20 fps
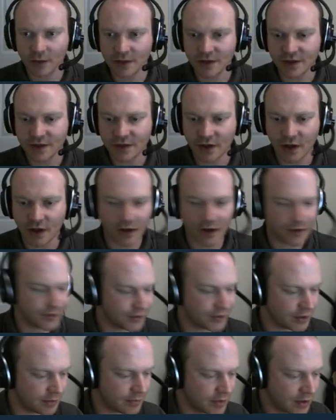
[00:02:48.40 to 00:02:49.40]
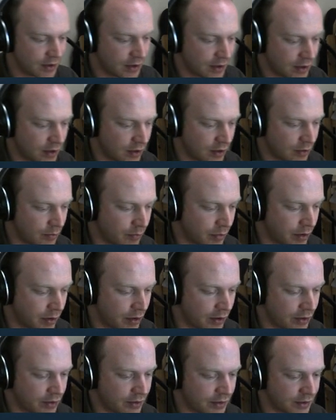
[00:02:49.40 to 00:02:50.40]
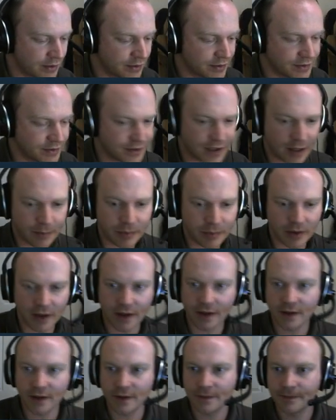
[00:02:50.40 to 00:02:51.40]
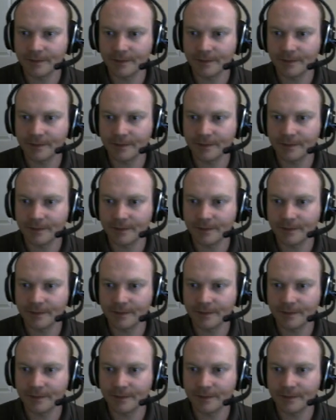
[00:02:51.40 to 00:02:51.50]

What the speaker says: which is awesome. Bone sapling.